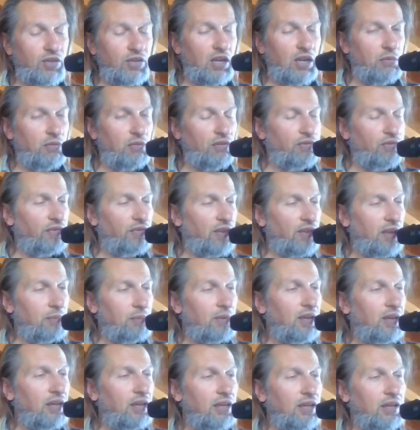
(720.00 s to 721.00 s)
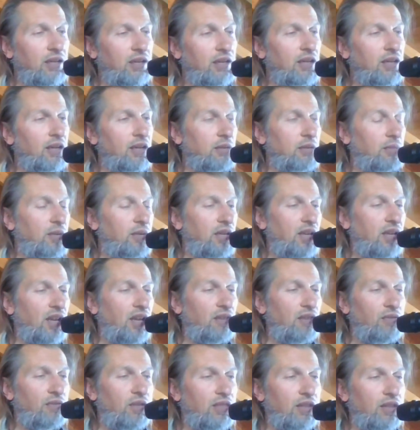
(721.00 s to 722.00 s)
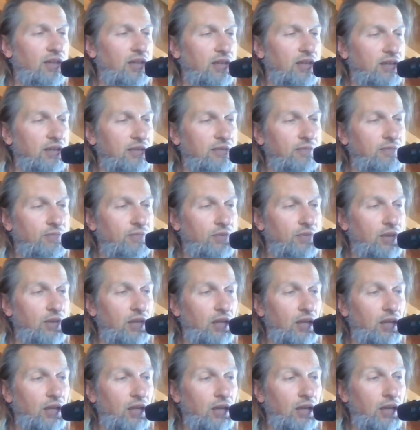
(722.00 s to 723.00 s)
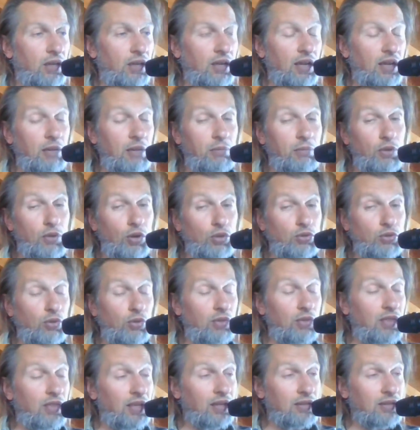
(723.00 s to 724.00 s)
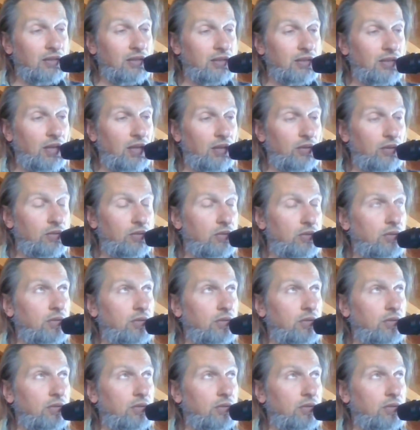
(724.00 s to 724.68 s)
Can be family, can be everything. Can be also things that